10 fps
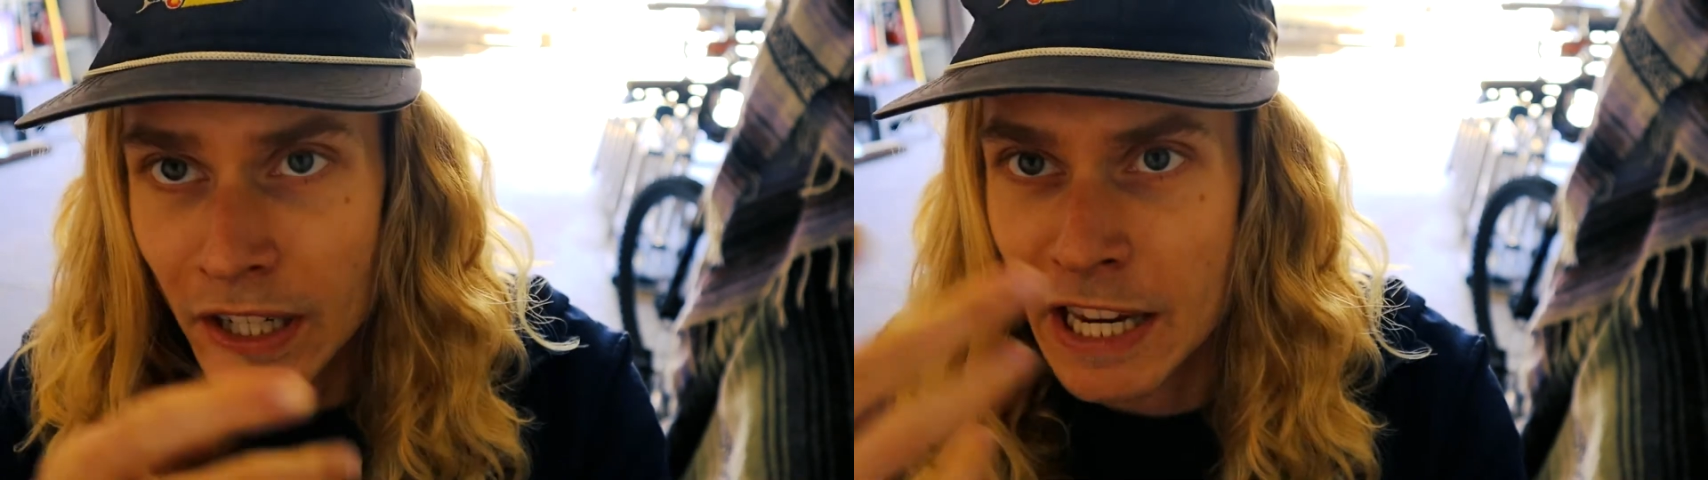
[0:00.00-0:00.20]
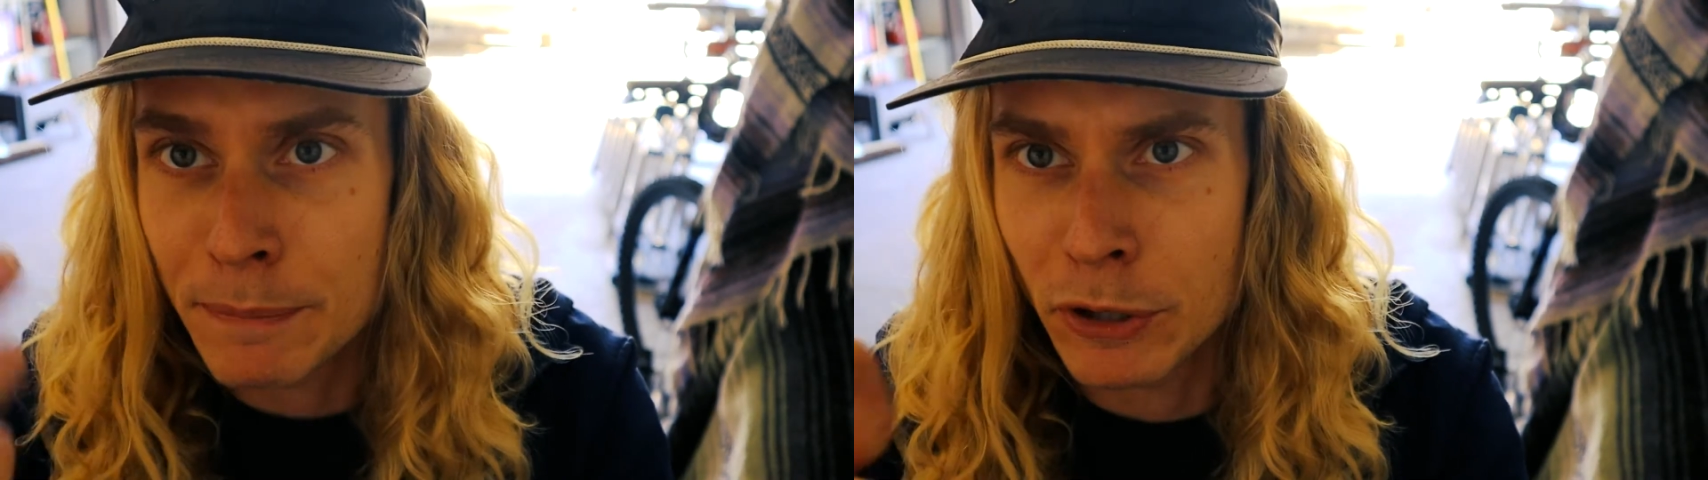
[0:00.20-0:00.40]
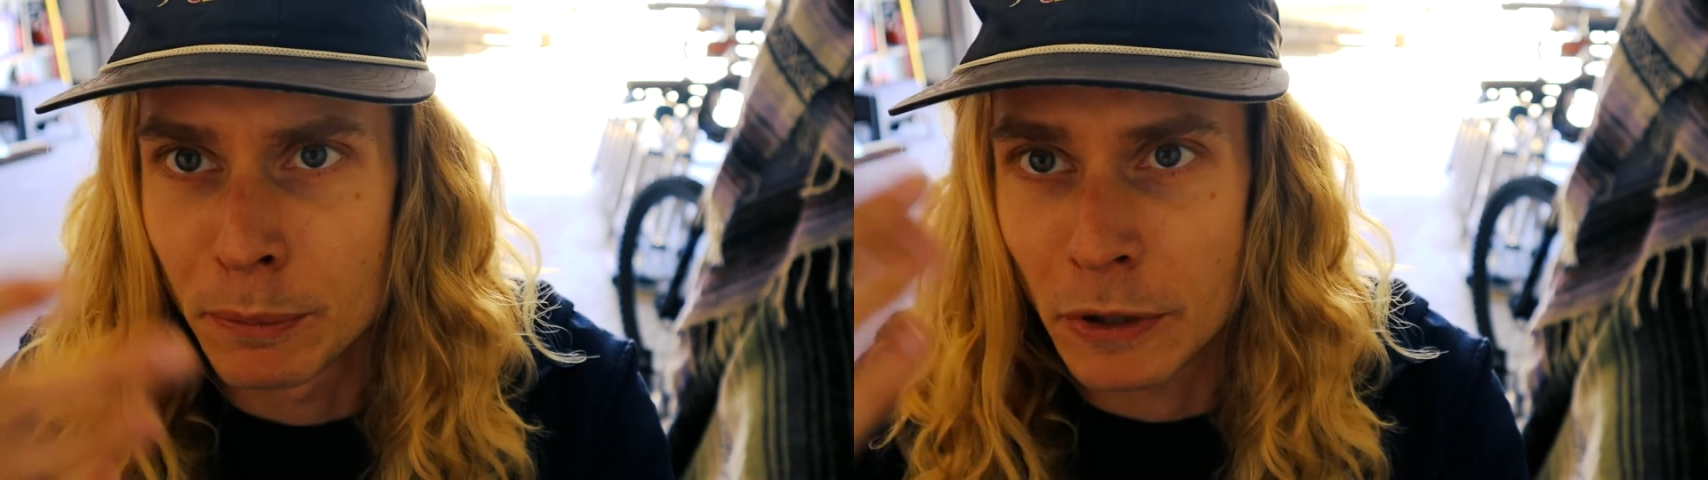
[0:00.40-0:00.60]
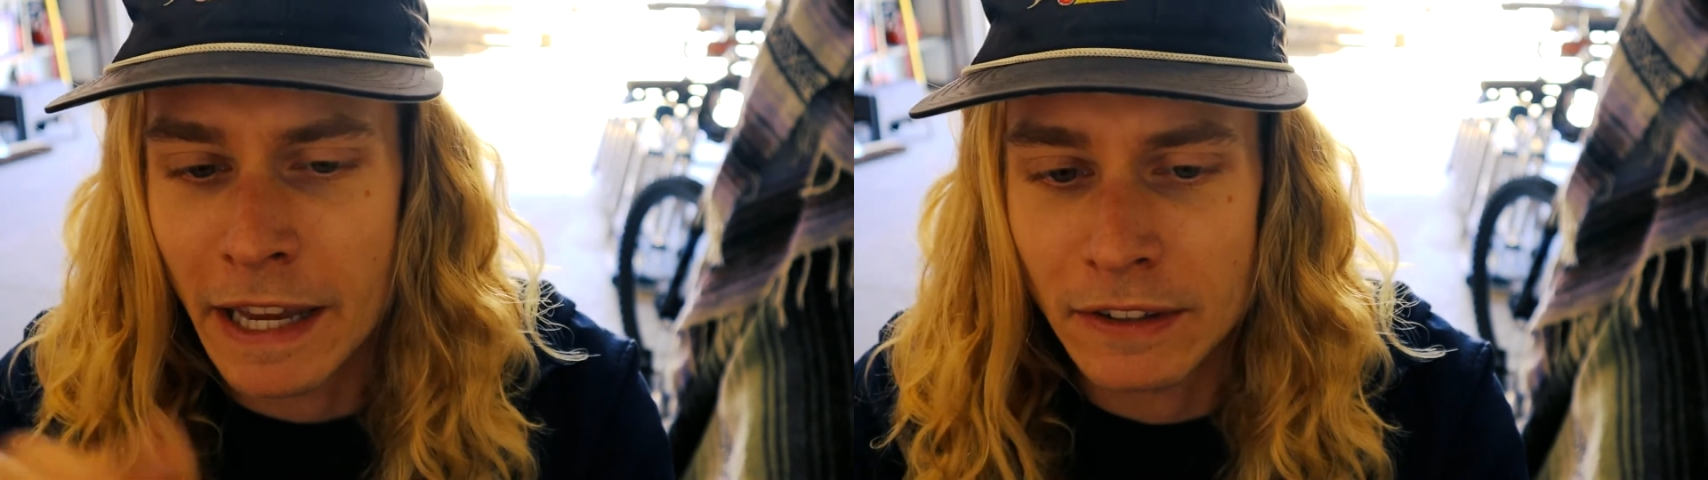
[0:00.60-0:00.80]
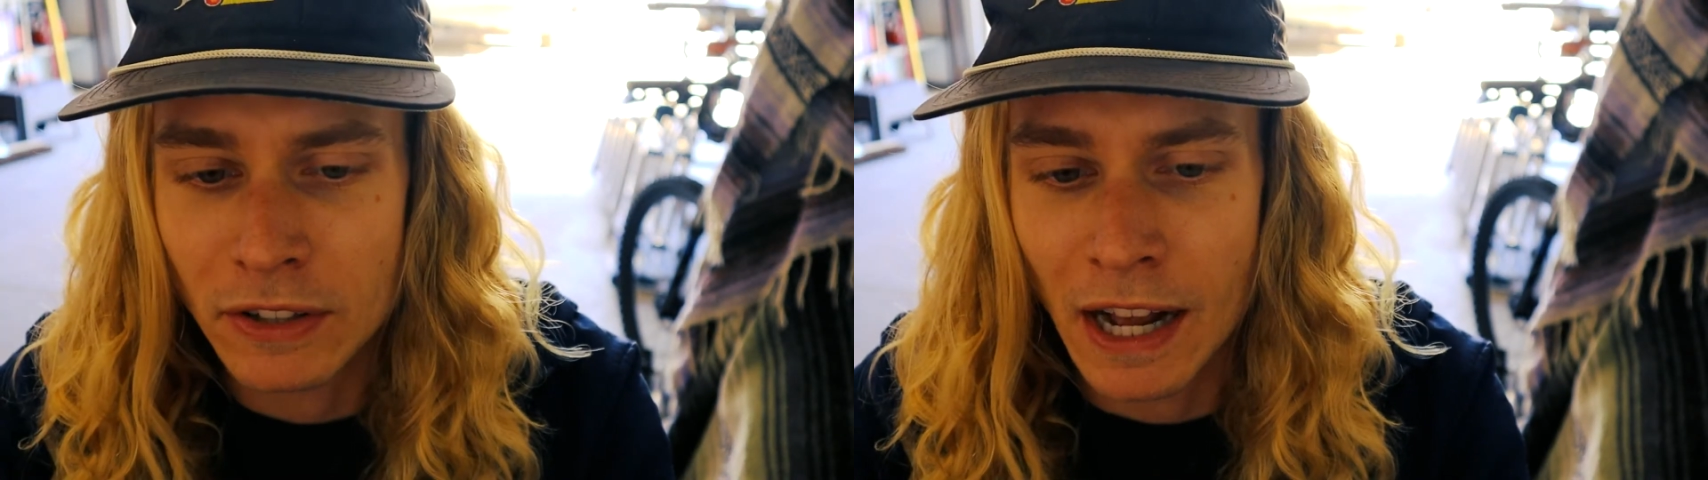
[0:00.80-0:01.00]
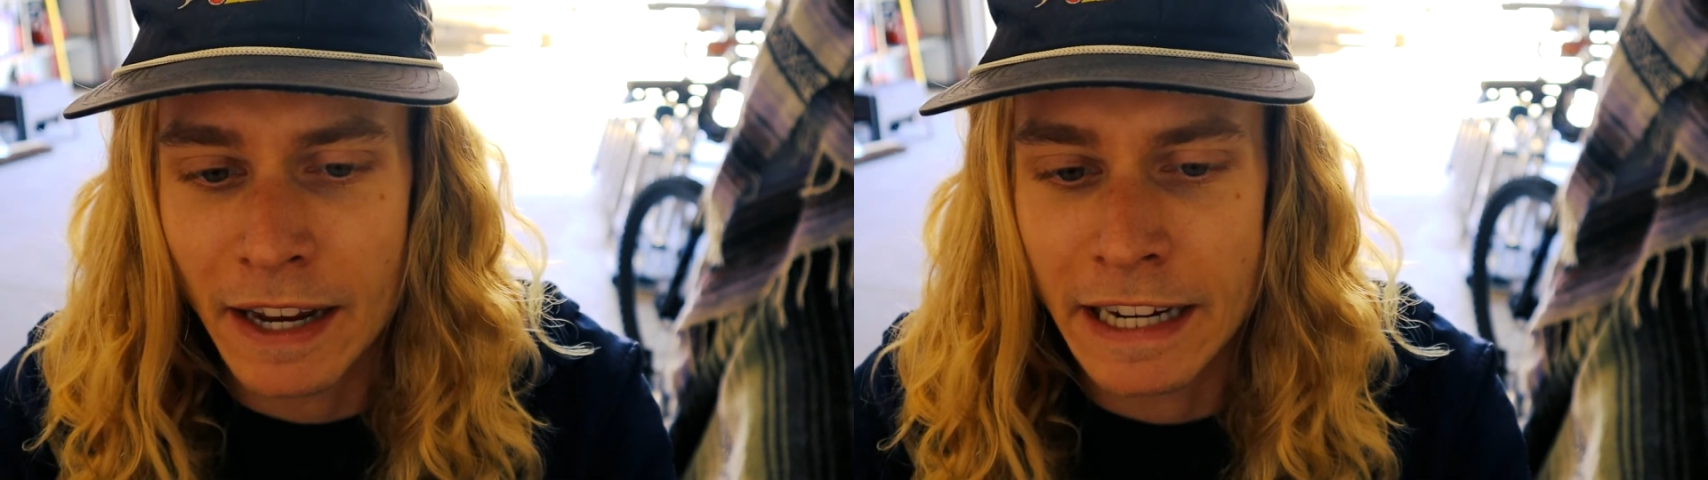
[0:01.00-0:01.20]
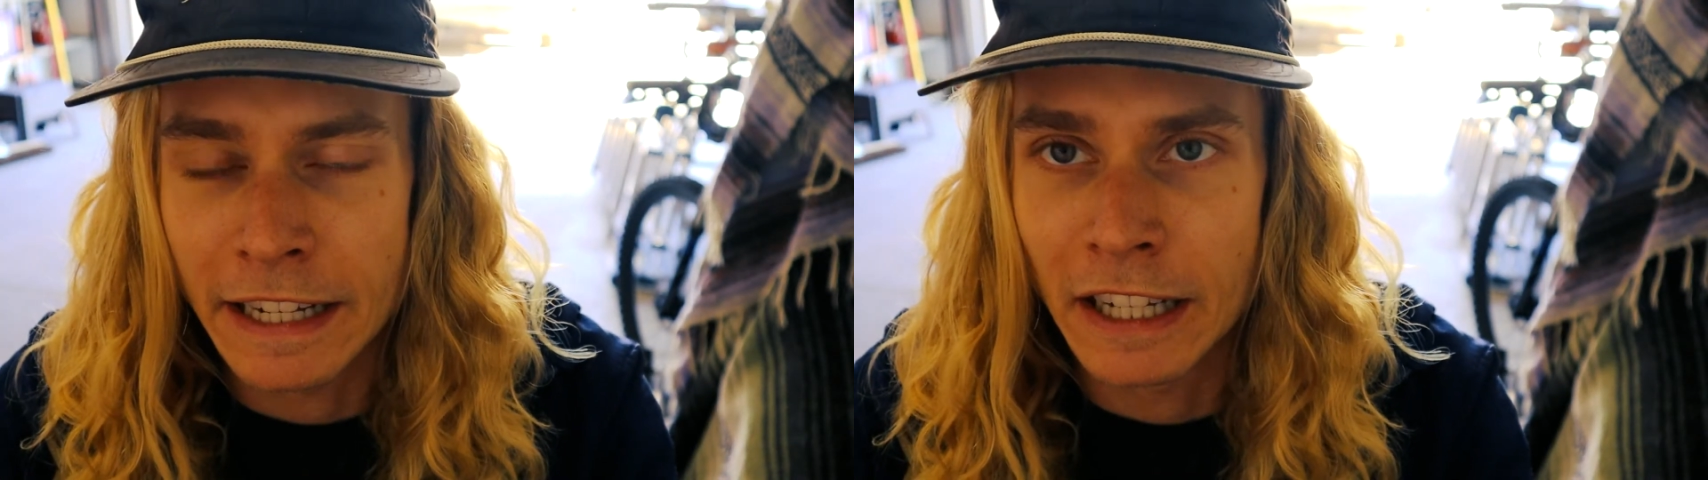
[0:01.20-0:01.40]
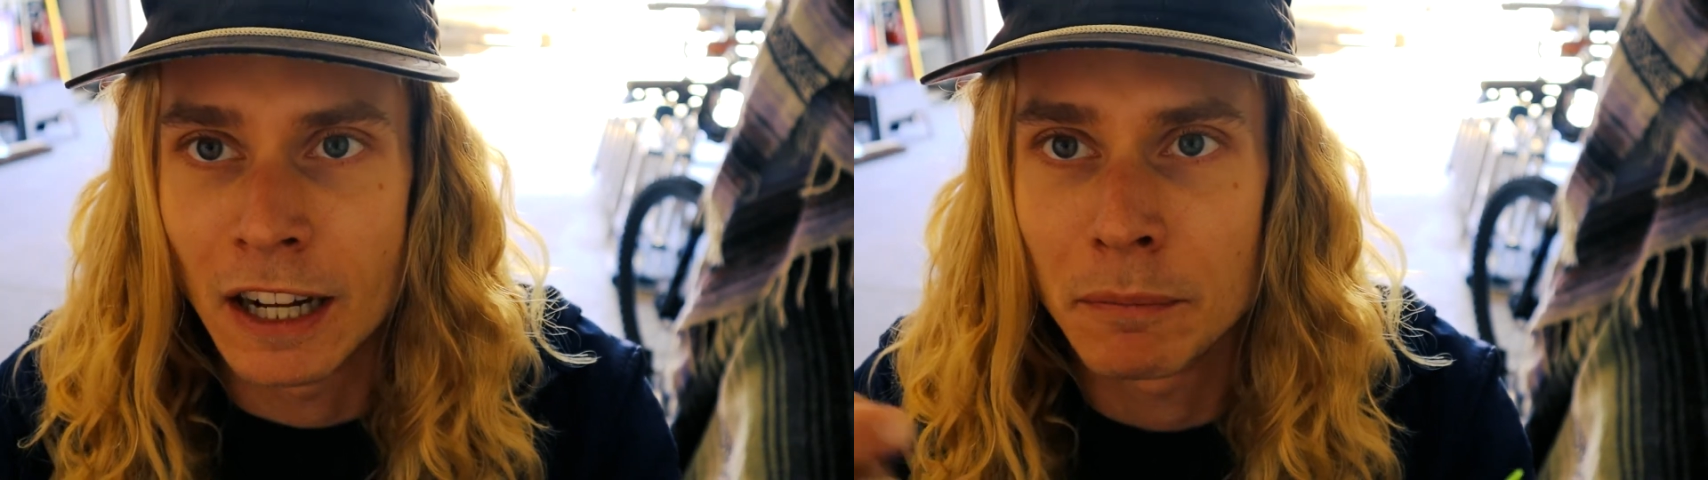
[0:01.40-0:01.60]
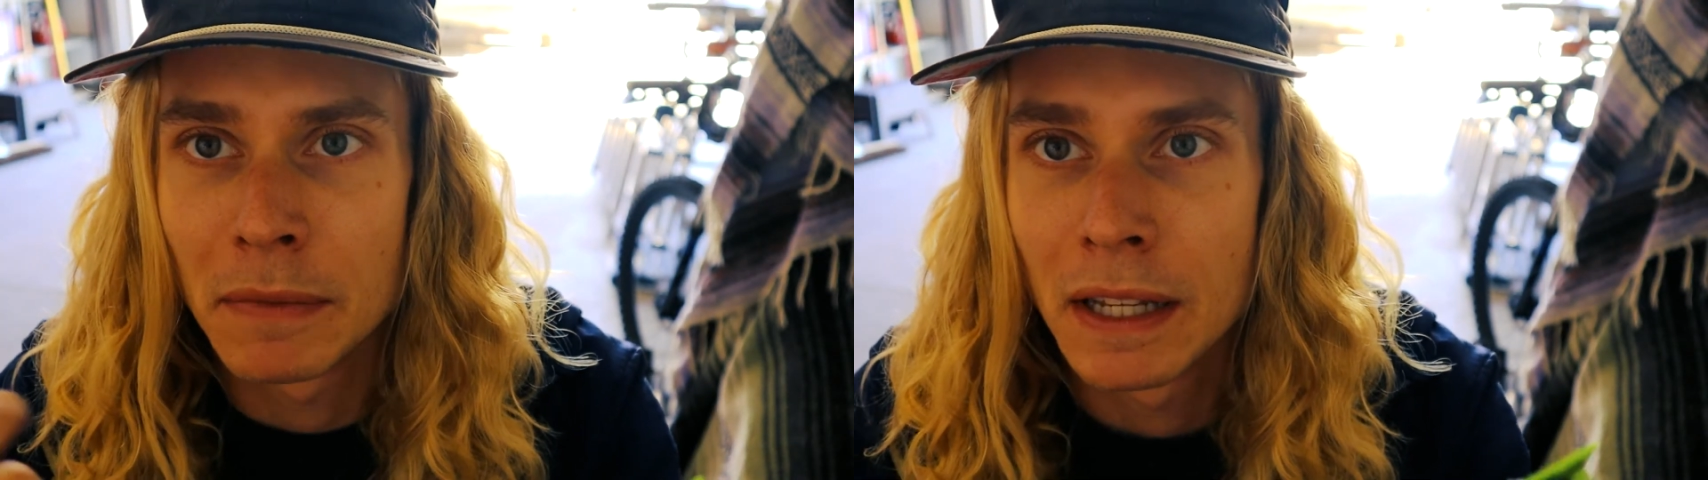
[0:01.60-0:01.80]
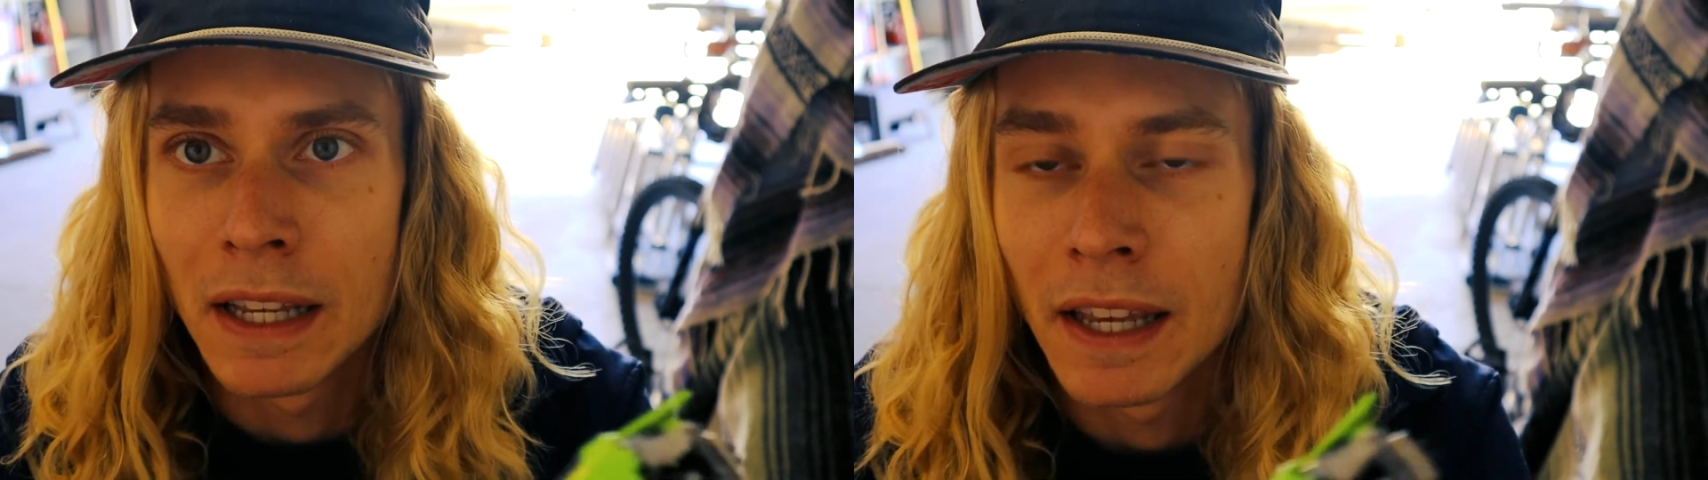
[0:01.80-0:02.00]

Keeps your blades not heating up